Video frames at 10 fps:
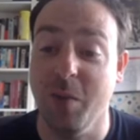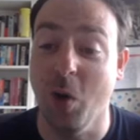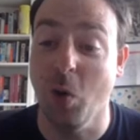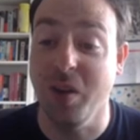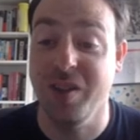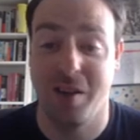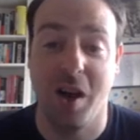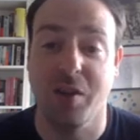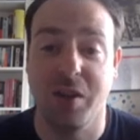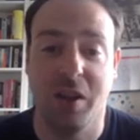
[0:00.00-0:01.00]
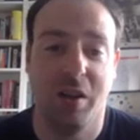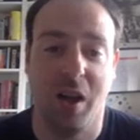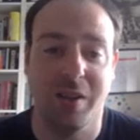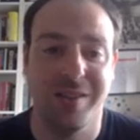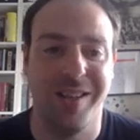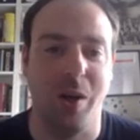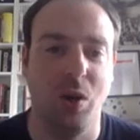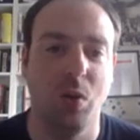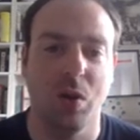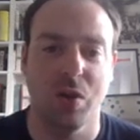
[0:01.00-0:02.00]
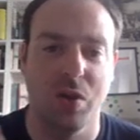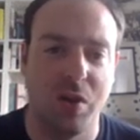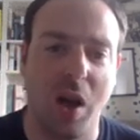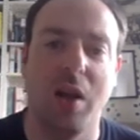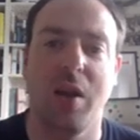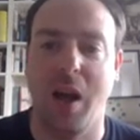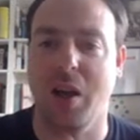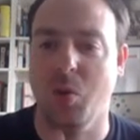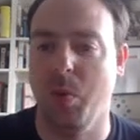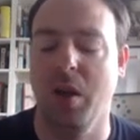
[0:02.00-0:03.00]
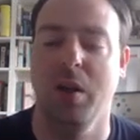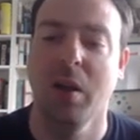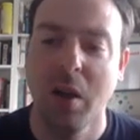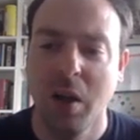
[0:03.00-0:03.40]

role in starting that. Now, you can say there has been